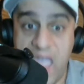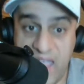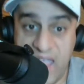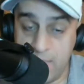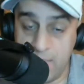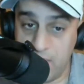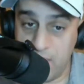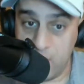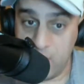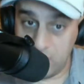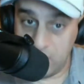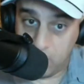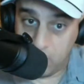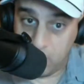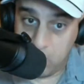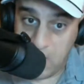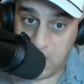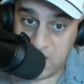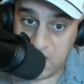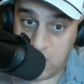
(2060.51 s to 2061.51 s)
Anybody with a
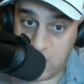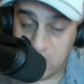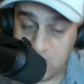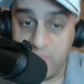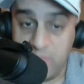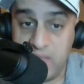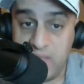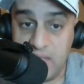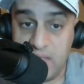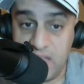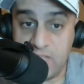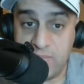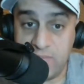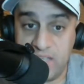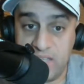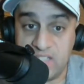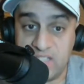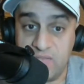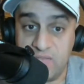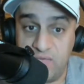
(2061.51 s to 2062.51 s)
brain knows it's
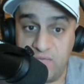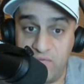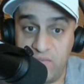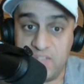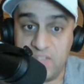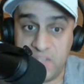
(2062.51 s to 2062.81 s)
because of